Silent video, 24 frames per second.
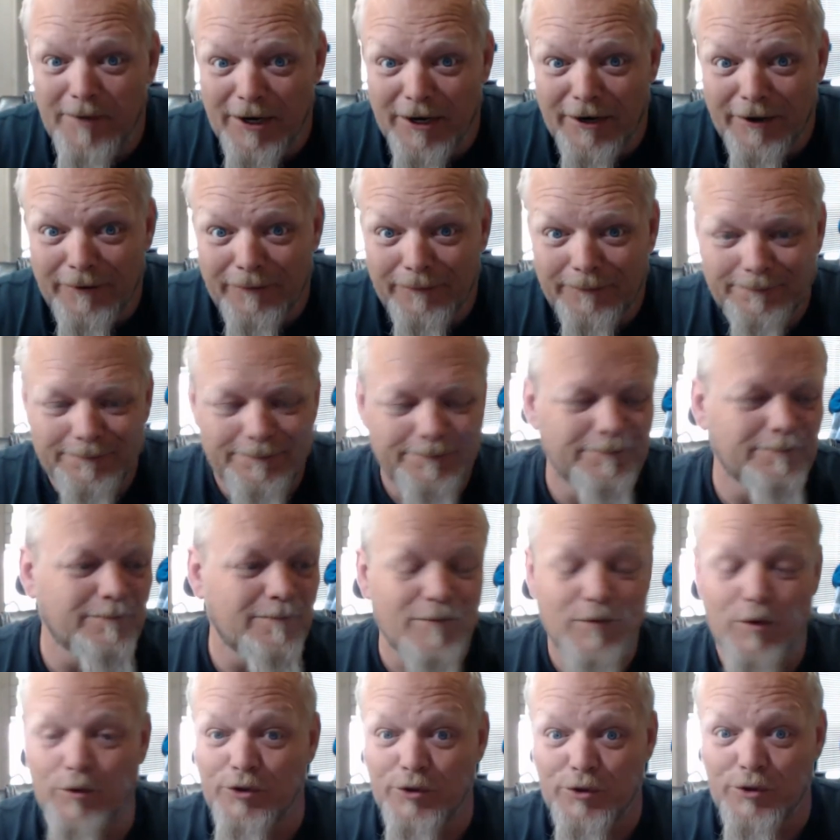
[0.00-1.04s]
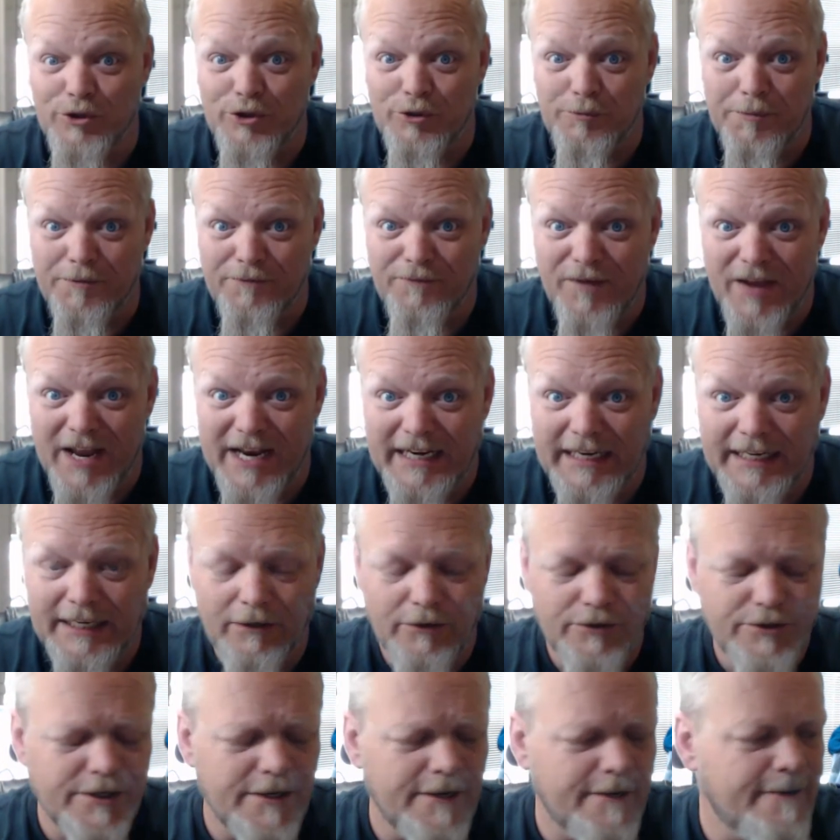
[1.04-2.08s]
know, with those super fine
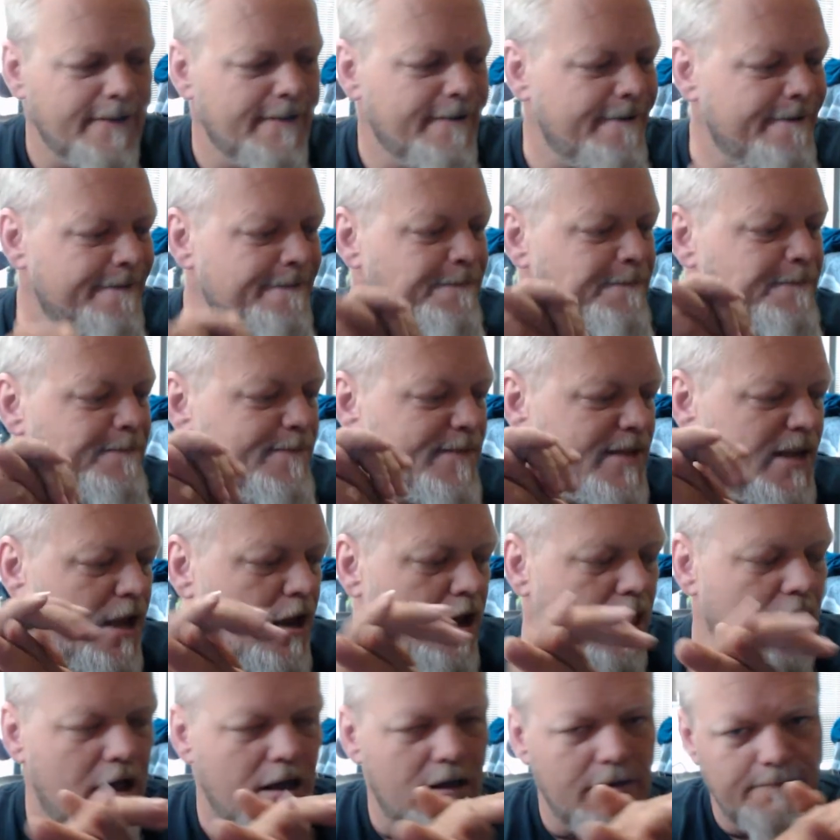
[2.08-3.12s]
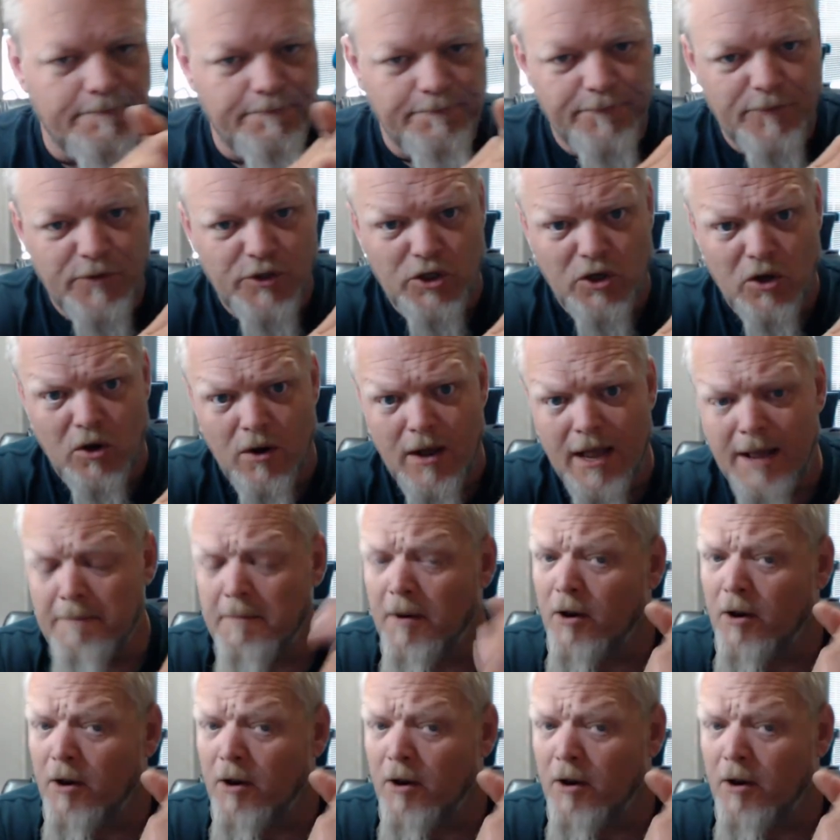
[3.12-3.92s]
needles. So